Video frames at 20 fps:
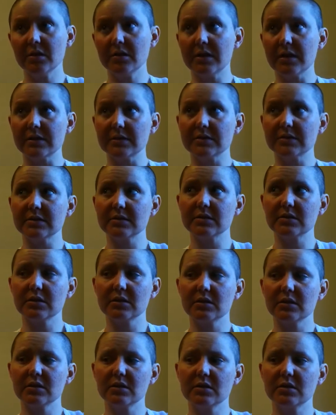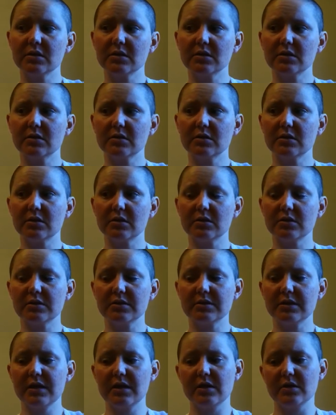next
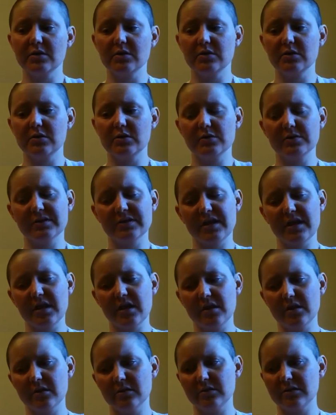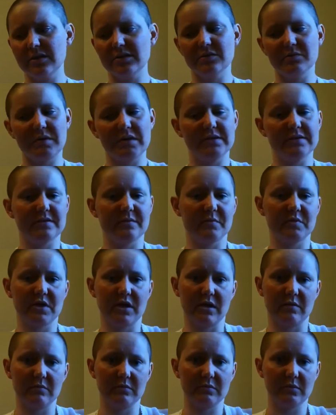Thursday or Tuesday, next week
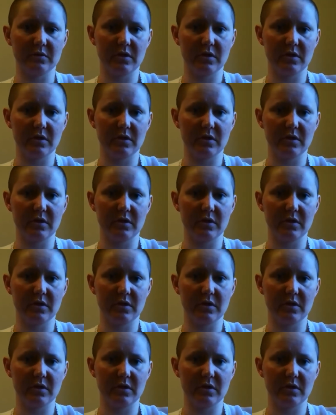sometime.